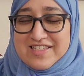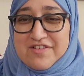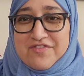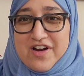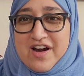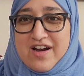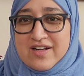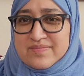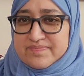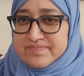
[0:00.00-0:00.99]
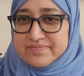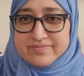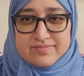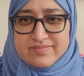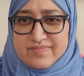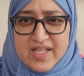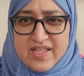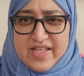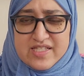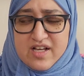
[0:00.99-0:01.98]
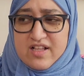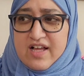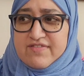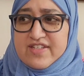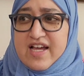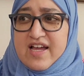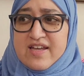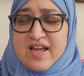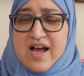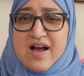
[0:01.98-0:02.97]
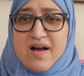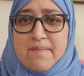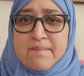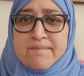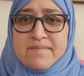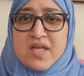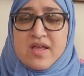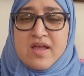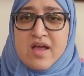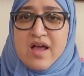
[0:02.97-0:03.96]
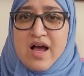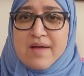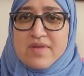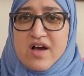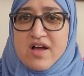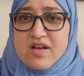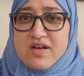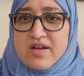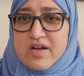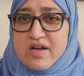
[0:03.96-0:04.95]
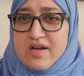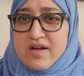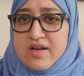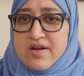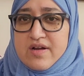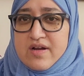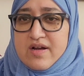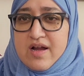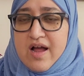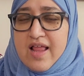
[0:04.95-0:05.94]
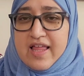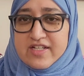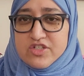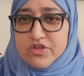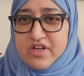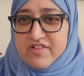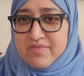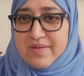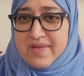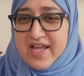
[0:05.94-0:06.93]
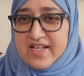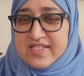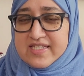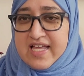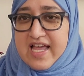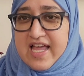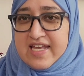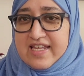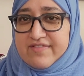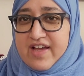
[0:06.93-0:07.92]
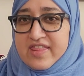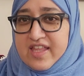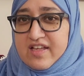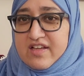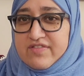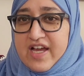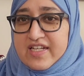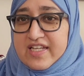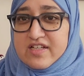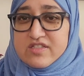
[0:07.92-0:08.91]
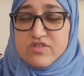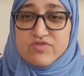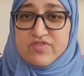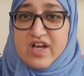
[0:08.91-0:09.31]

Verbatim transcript: so far, that's all I've done. Um, I'm not I like showing off my makes, and if I think of ideas of